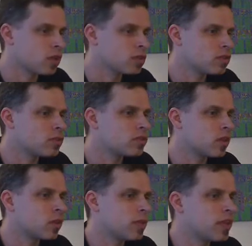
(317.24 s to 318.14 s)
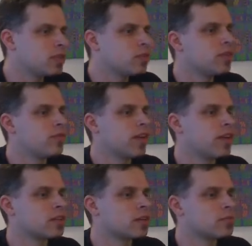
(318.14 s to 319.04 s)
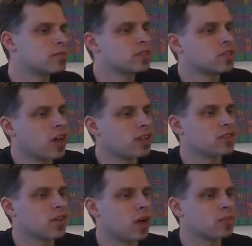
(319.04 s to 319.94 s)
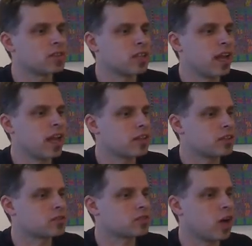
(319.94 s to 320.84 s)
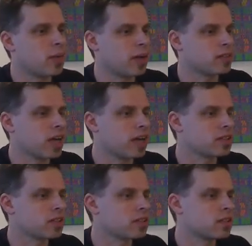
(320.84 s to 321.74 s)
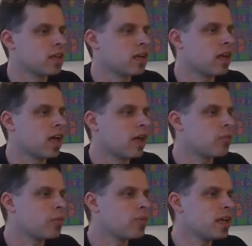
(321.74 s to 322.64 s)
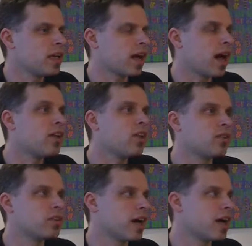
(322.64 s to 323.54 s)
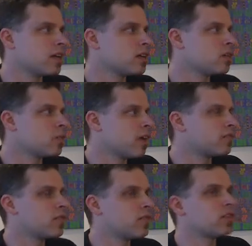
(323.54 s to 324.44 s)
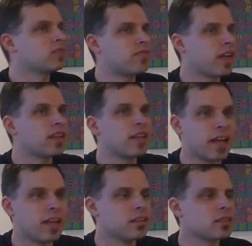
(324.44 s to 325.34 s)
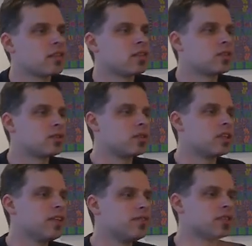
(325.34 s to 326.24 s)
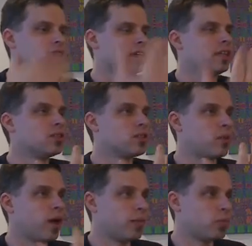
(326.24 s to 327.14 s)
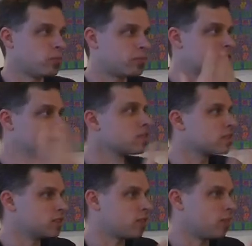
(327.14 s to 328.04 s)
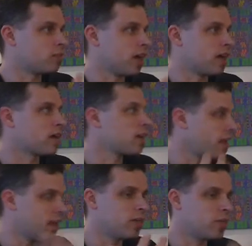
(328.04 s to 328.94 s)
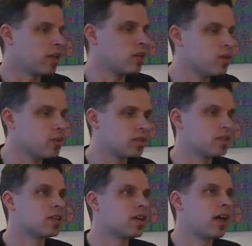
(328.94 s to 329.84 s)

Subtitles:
To do so, we need to invent precise types that describe our data. And when we get unknown data, we have to first validate it to lift it into a more precisely typed data, and then we can use it